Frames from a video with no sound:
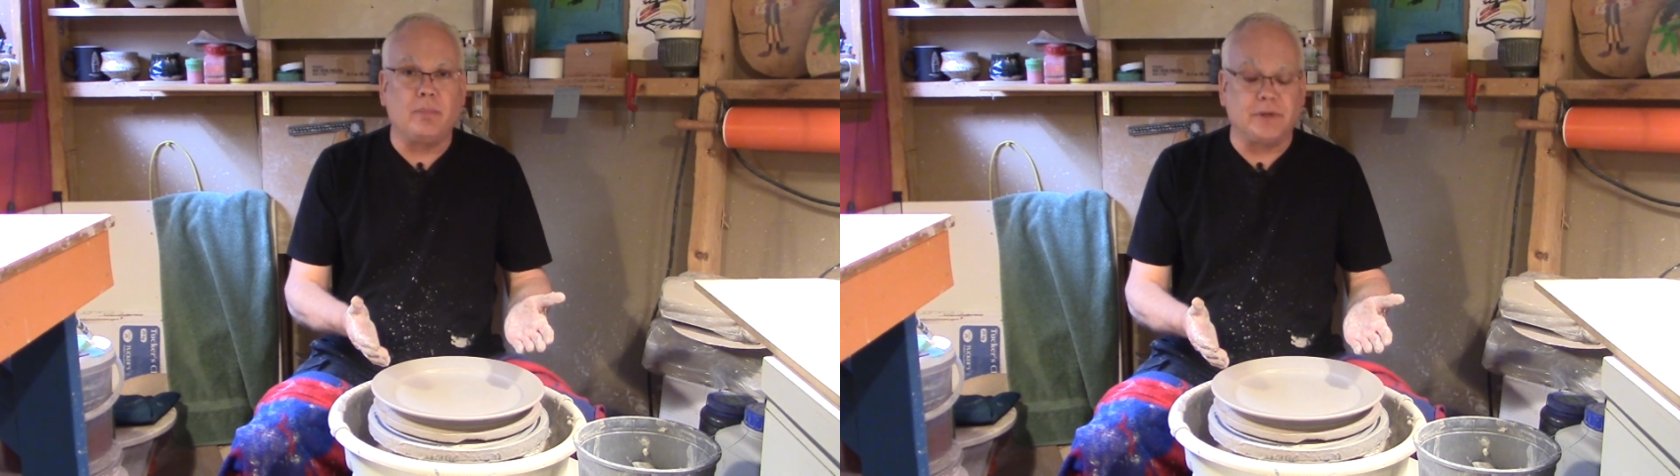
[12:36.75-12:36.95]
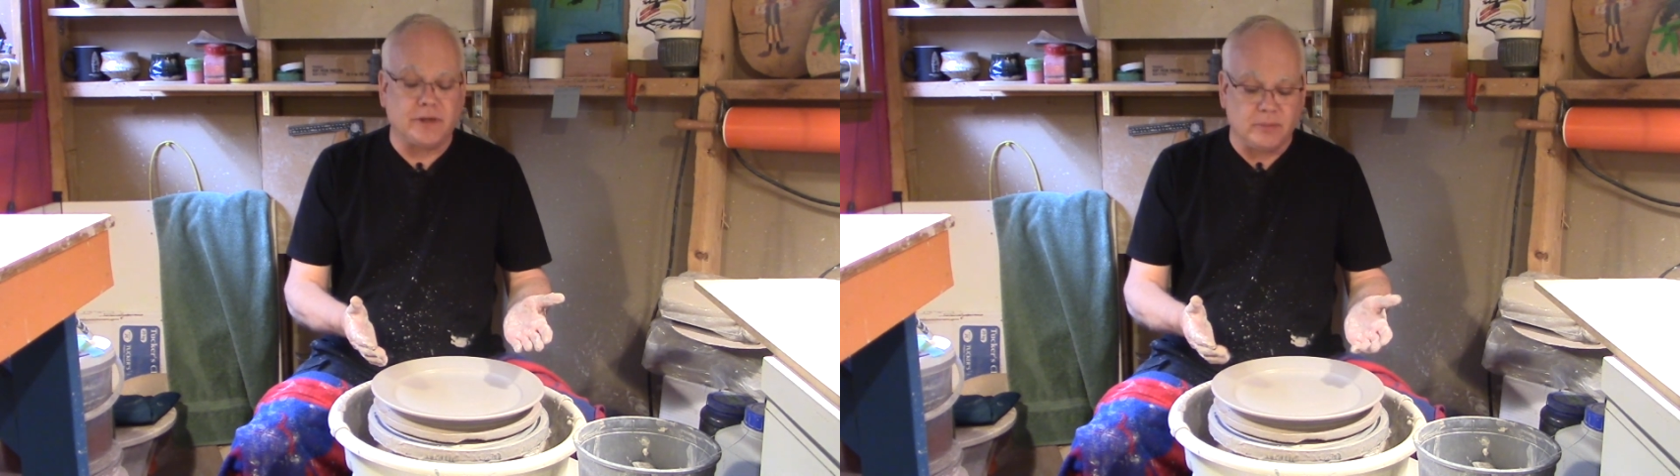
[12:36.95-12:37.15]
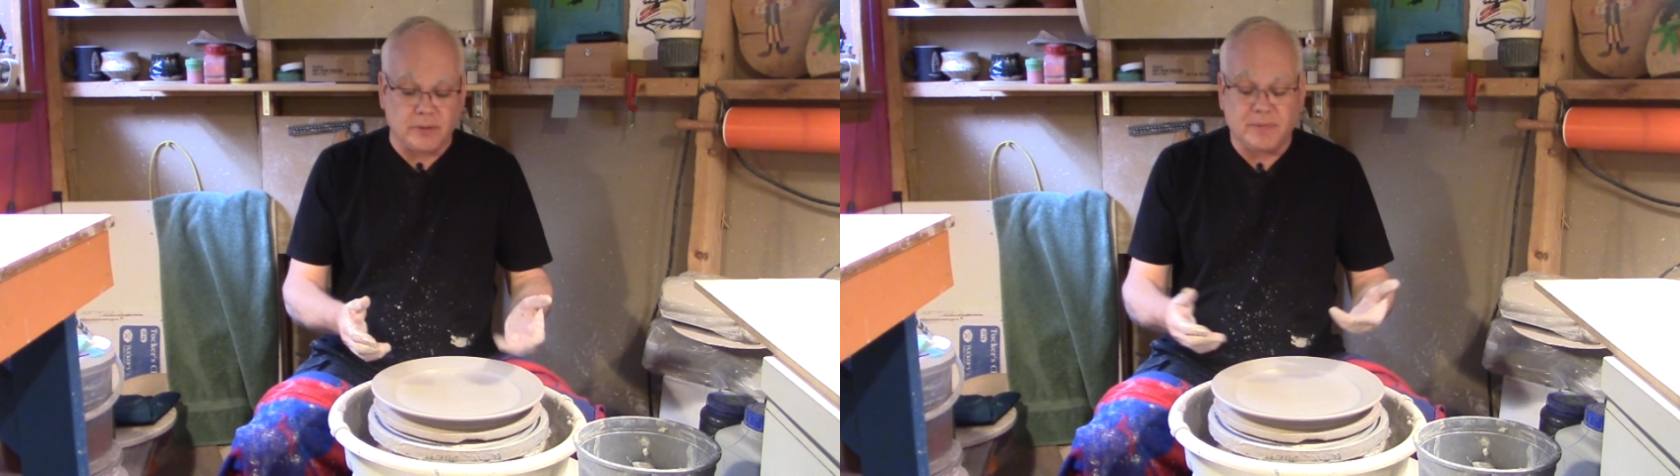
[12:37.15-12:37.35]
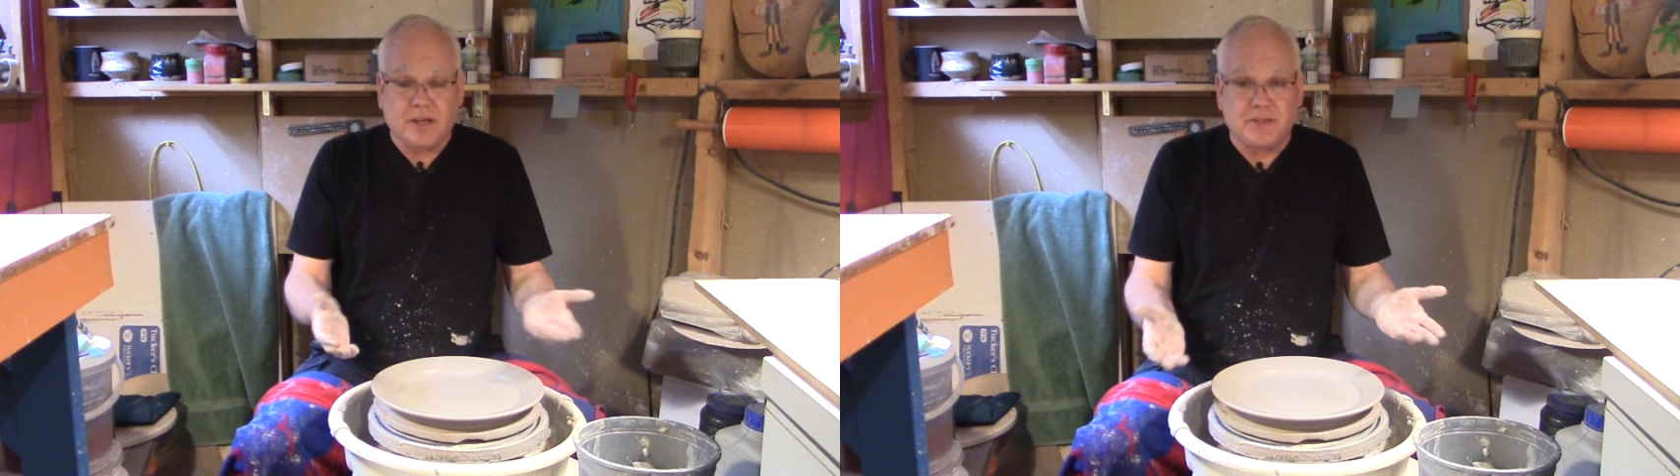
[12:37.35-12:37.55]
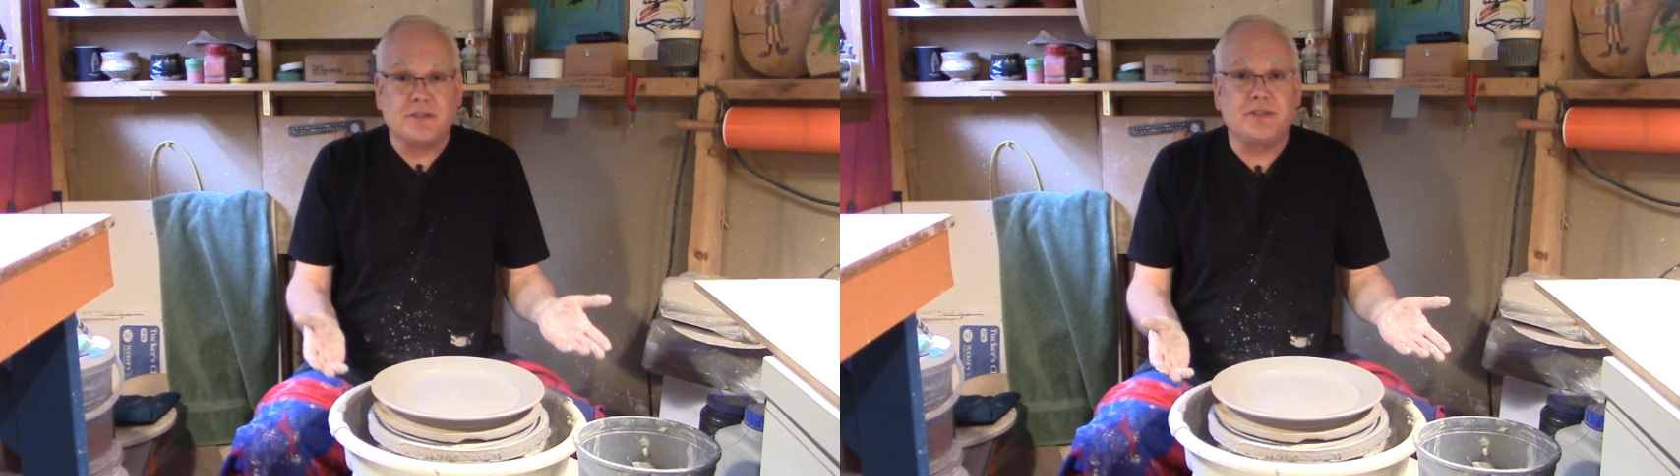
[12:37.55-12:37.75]
up a little bit
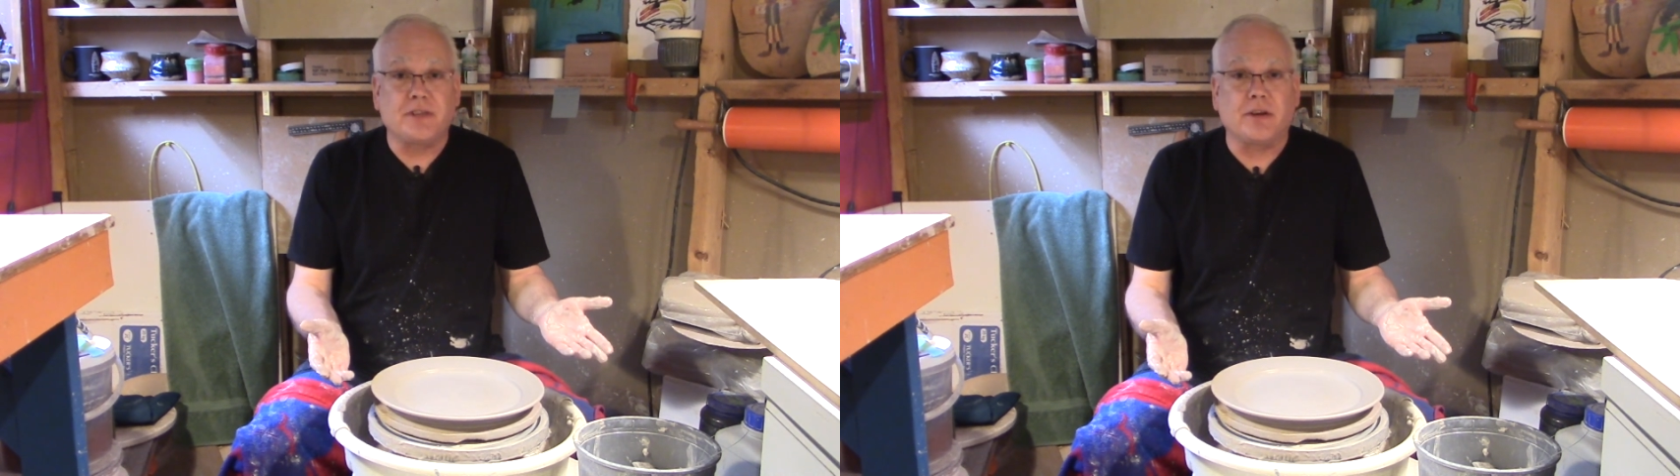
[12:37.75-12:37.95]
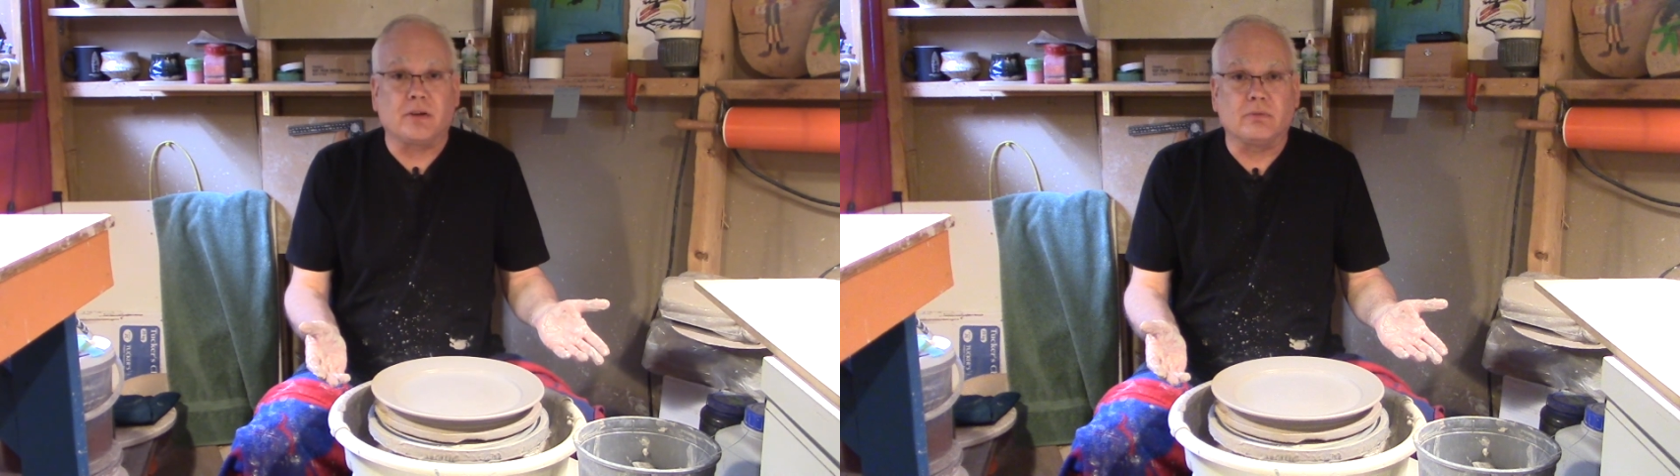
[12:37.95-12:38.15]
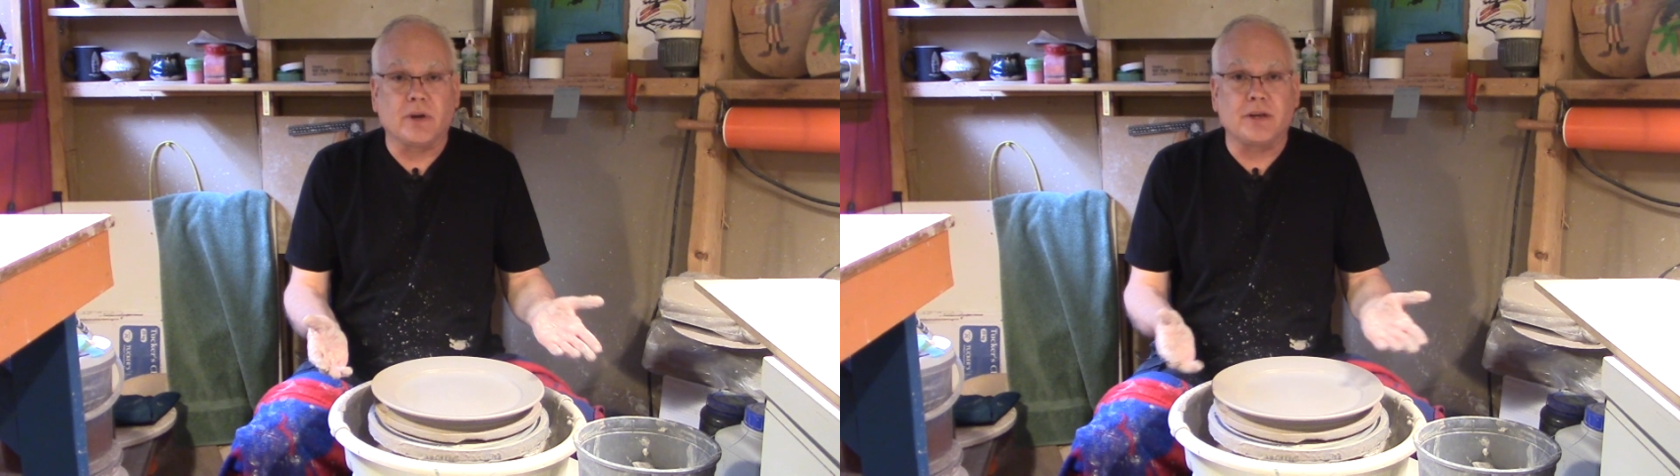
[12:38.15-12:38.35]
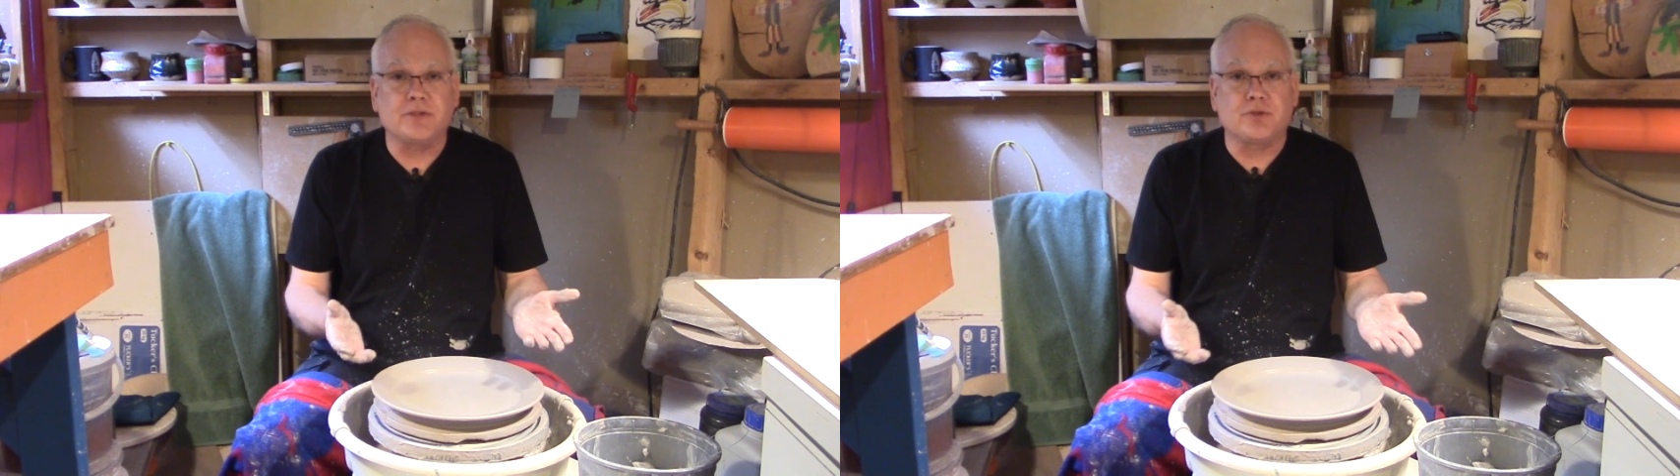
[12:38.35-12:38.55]
because it's thinner, right?